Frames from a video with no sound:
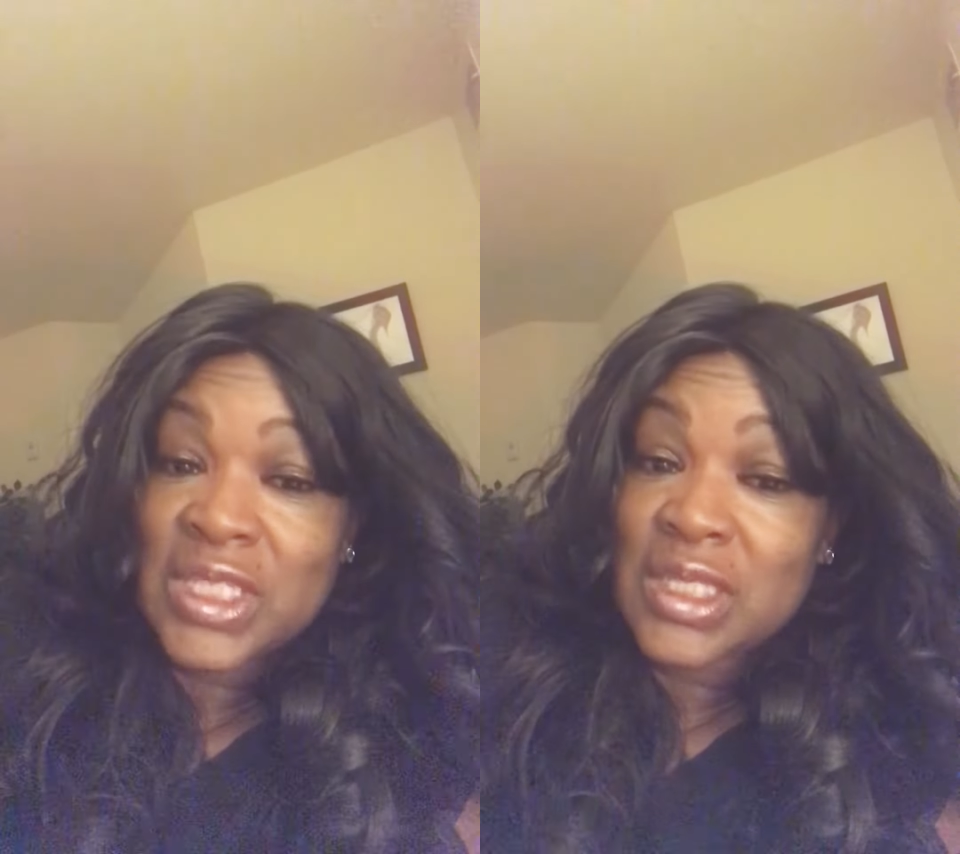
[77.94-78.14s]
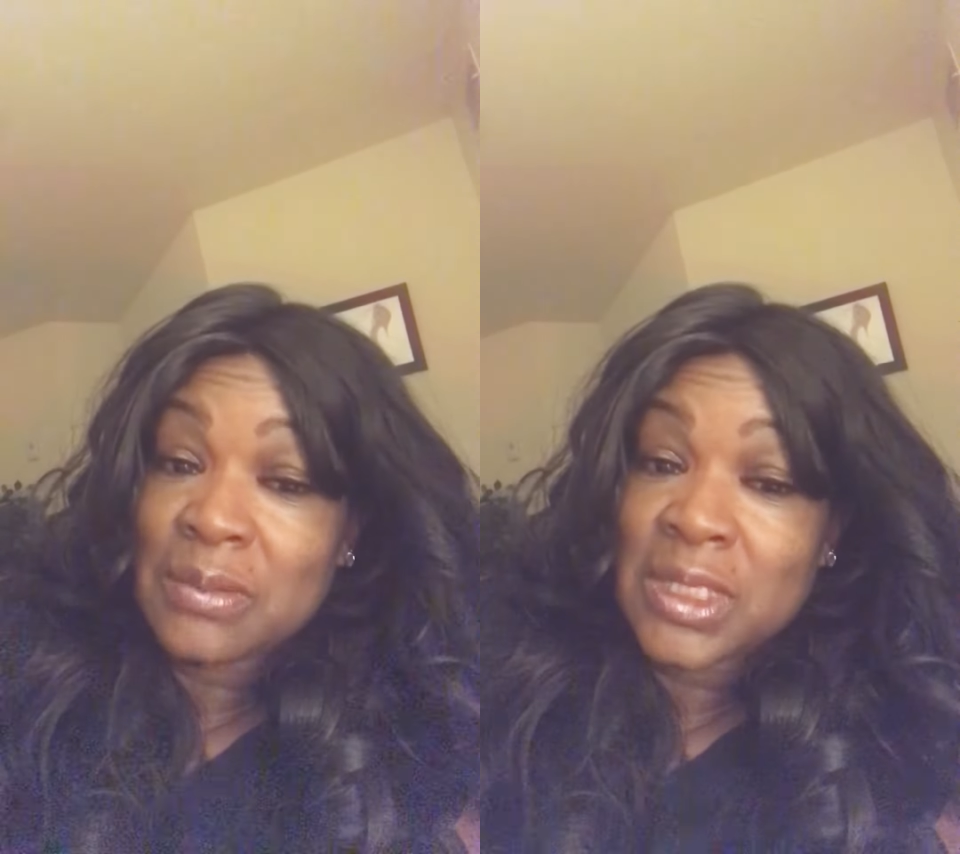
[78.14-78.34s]

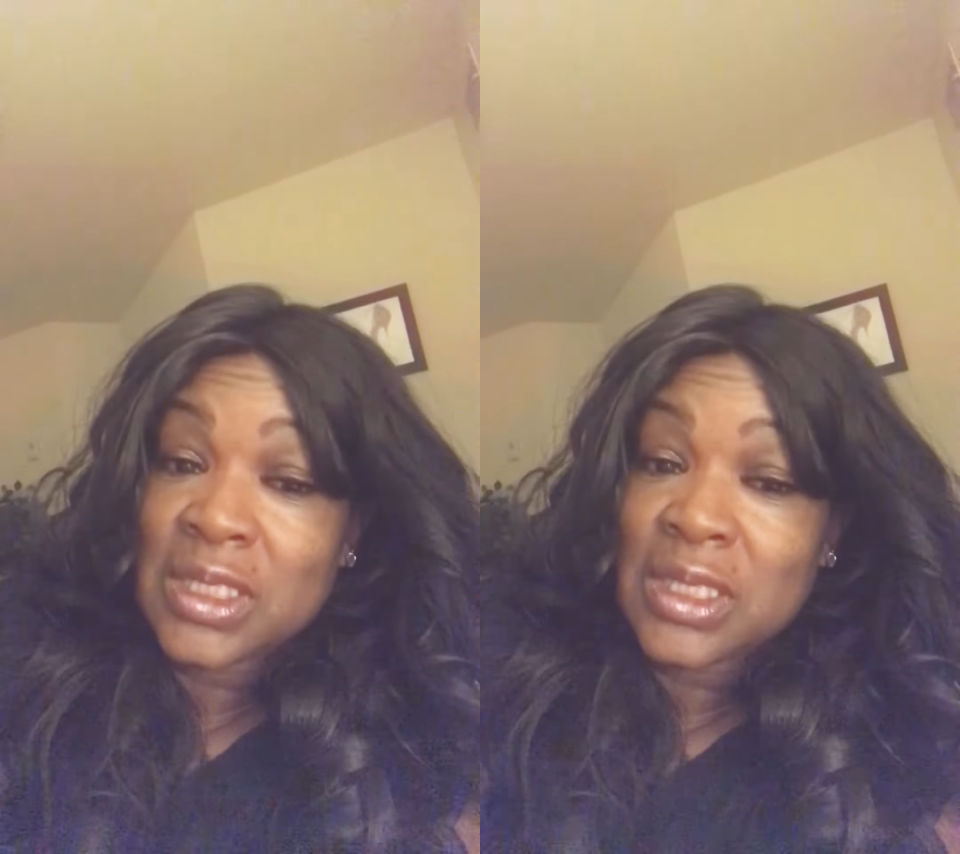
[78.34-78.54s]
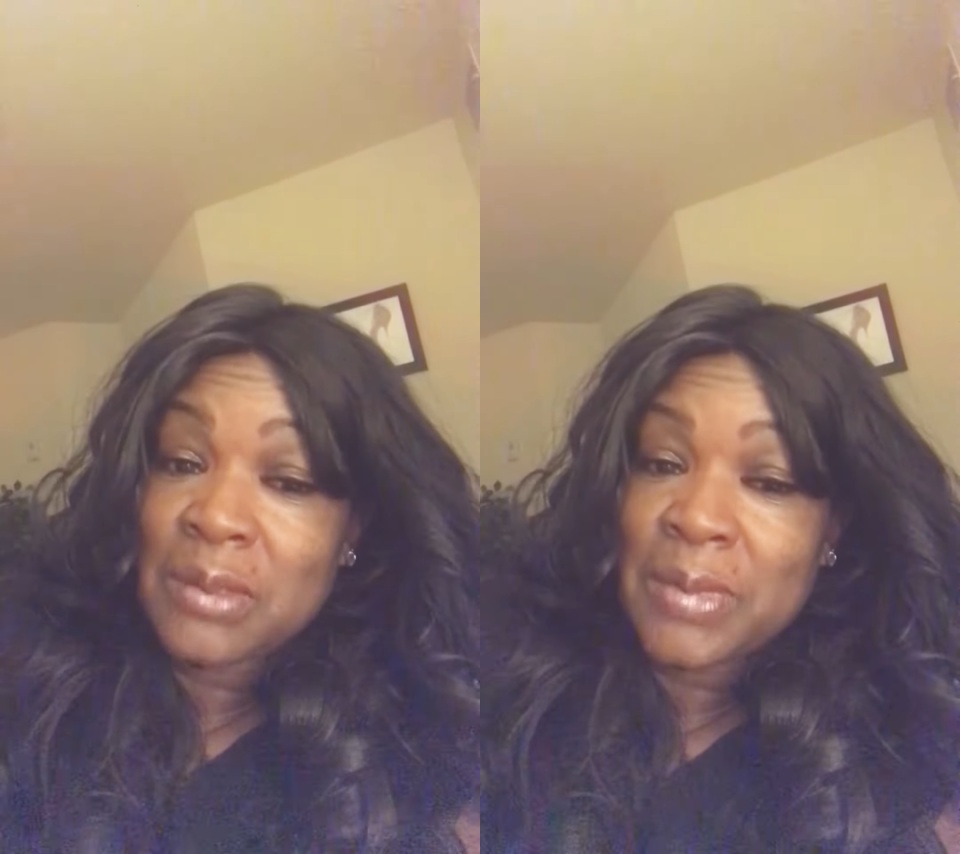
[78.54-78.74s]
Something to
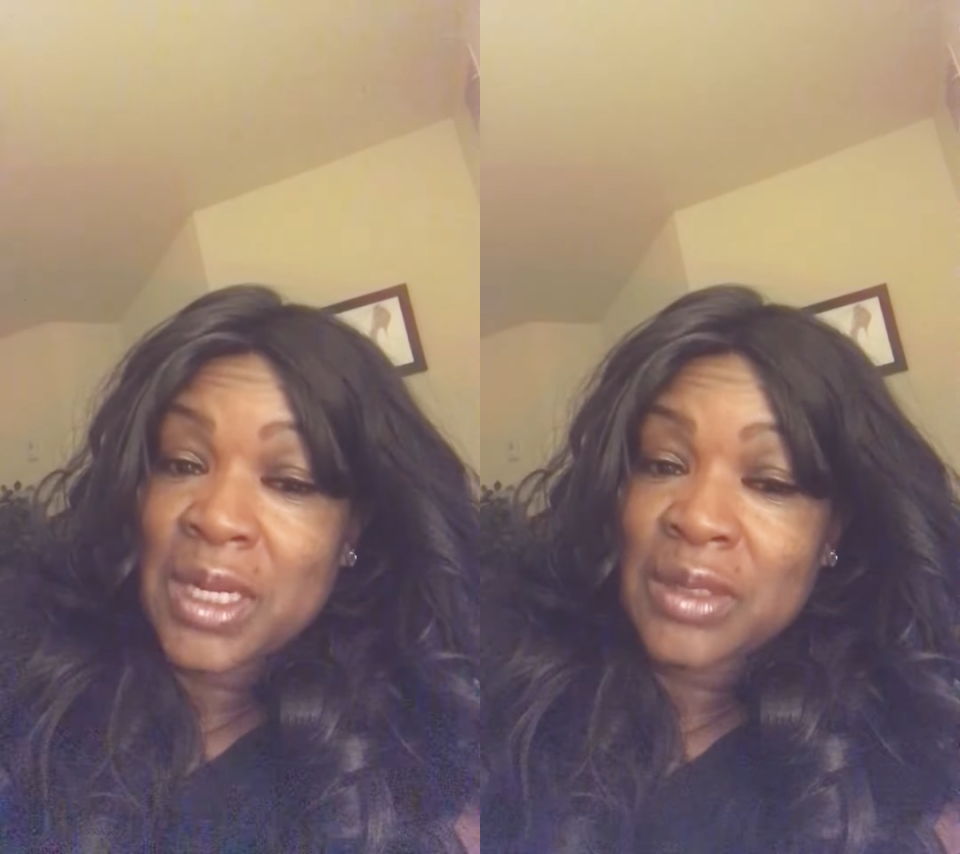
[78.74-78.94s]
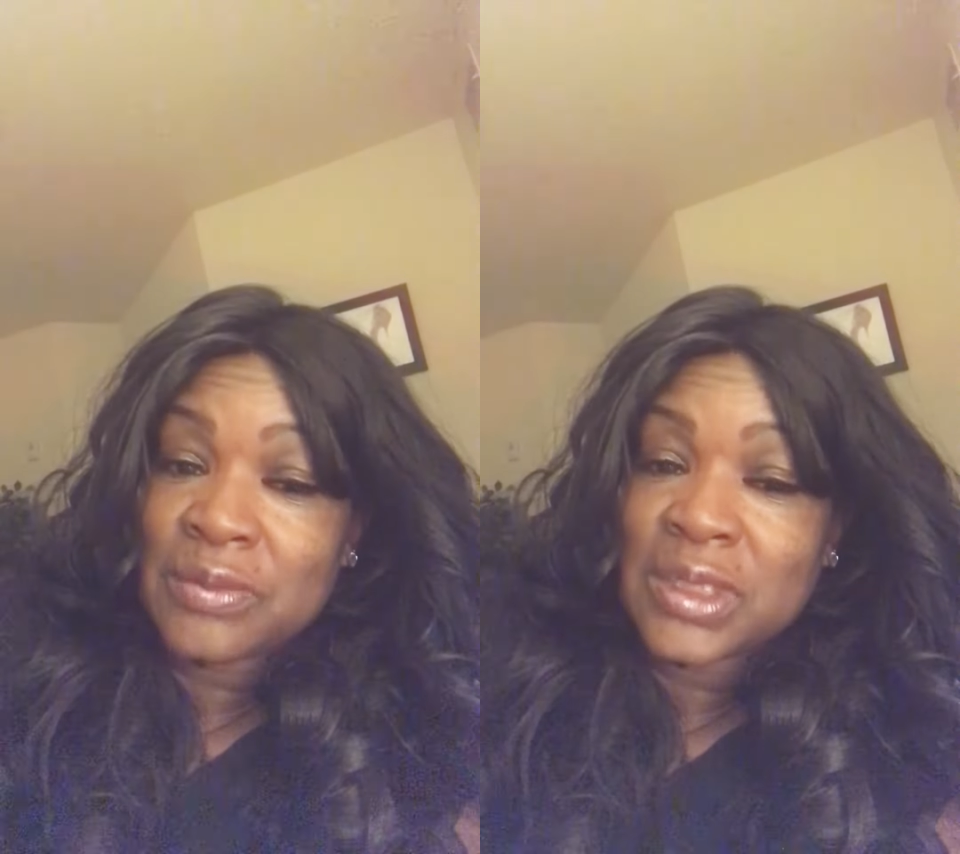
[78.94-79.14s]
think
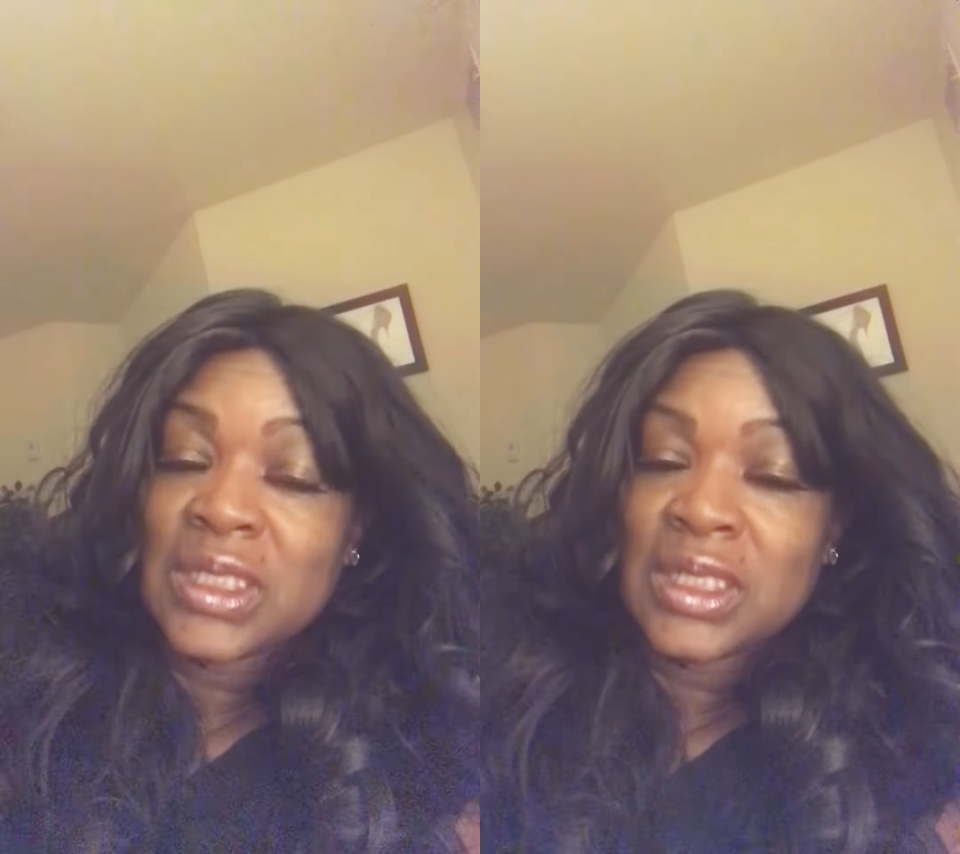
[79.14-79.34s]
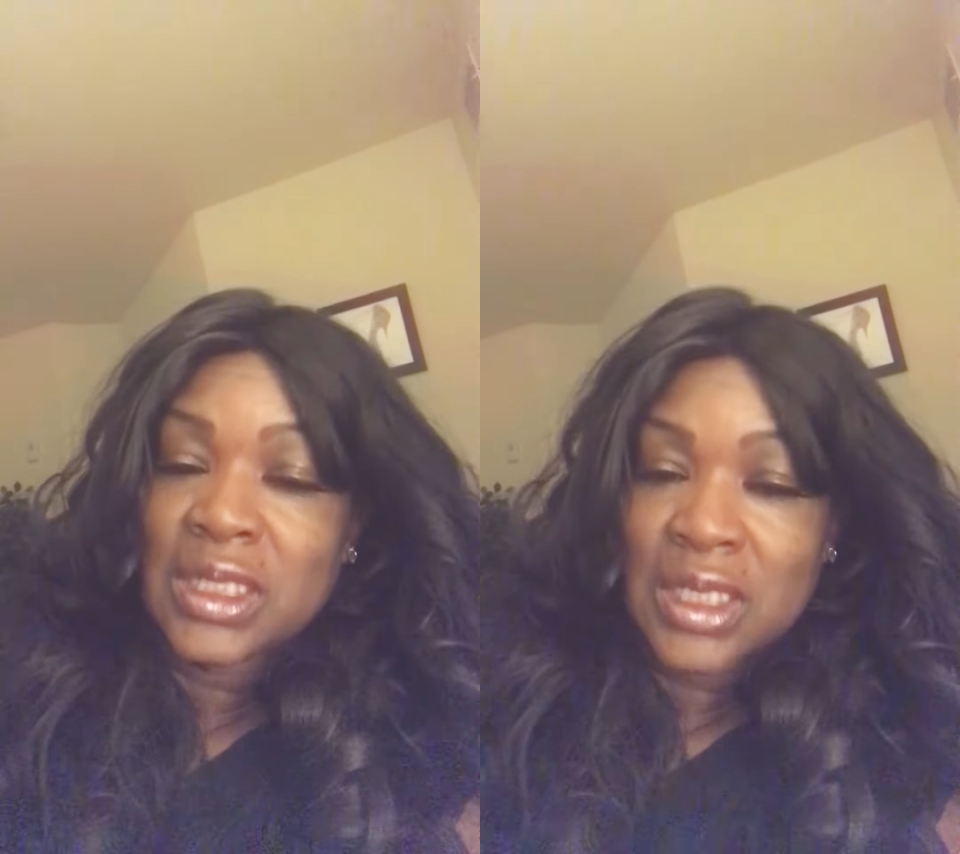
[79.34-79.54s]
about.
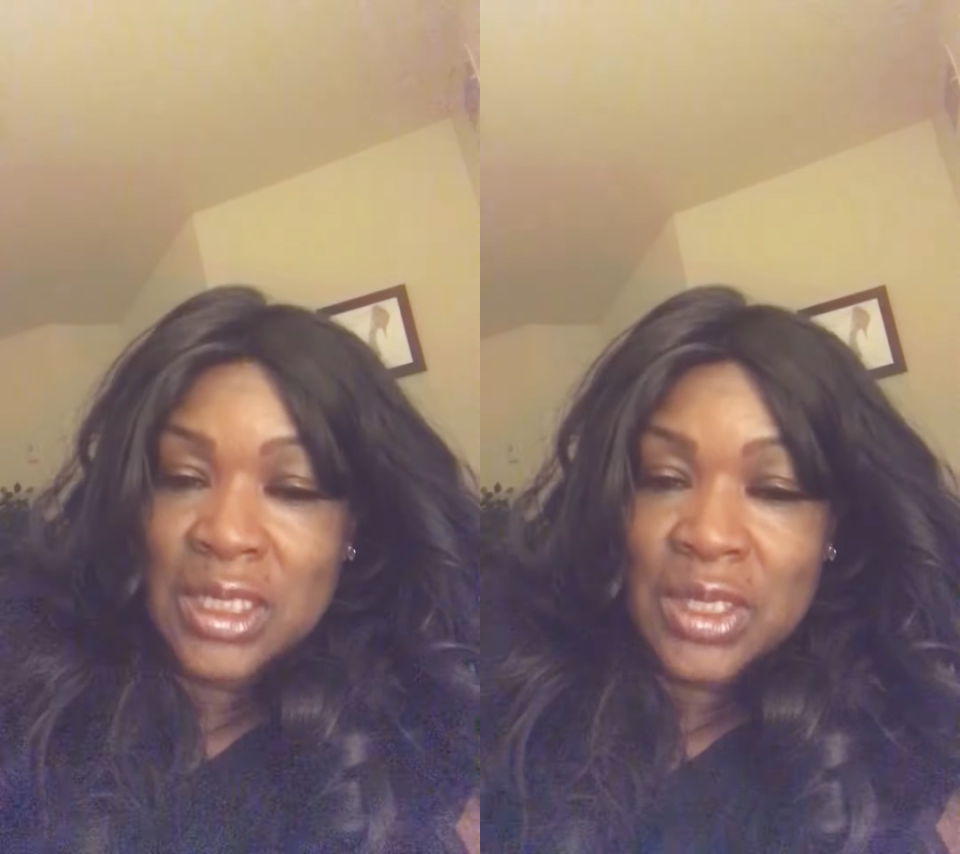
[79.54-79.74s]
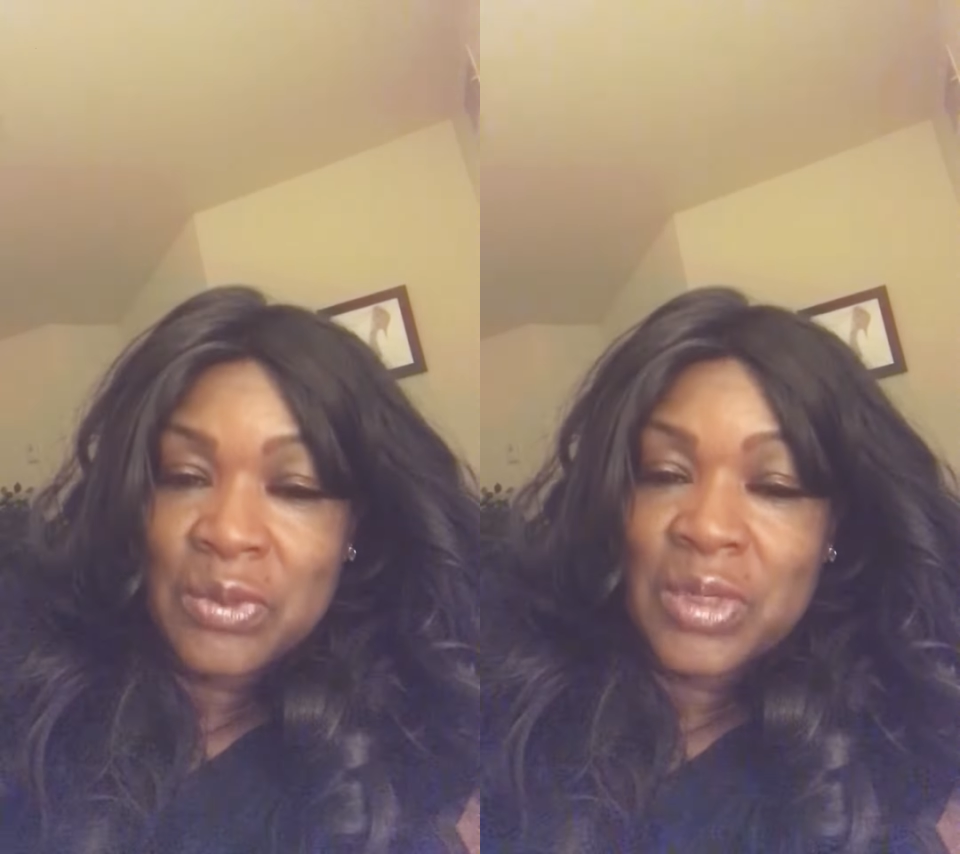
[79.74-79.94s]

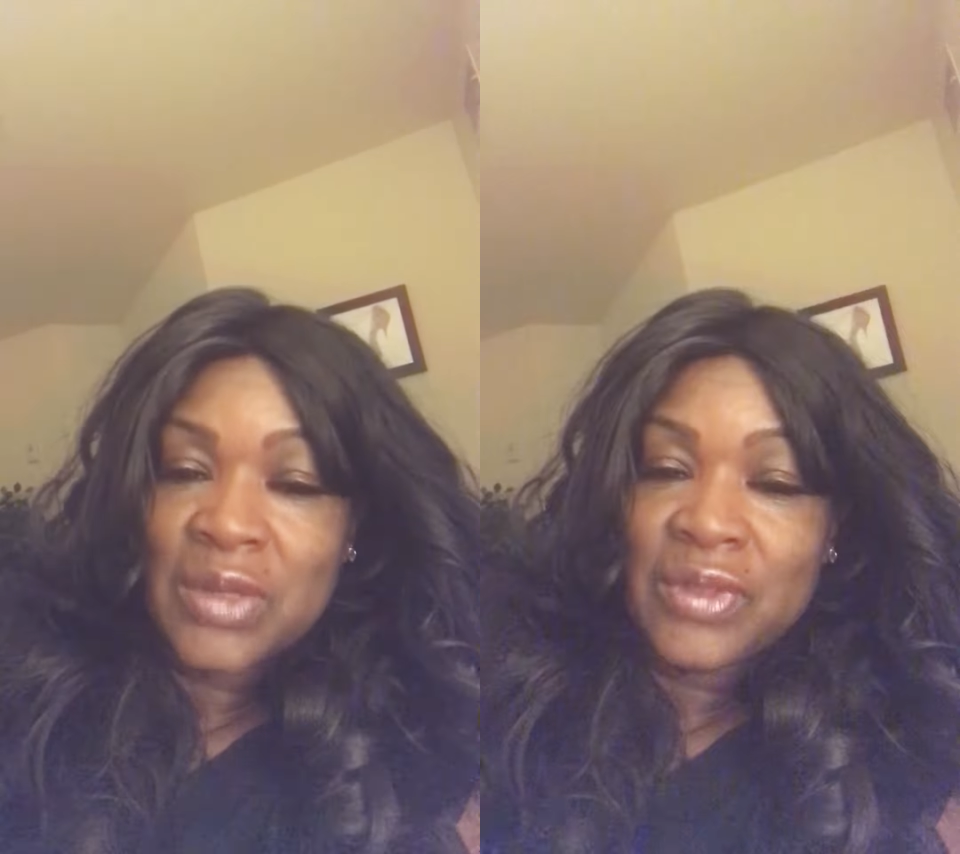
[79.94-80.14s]
Whenever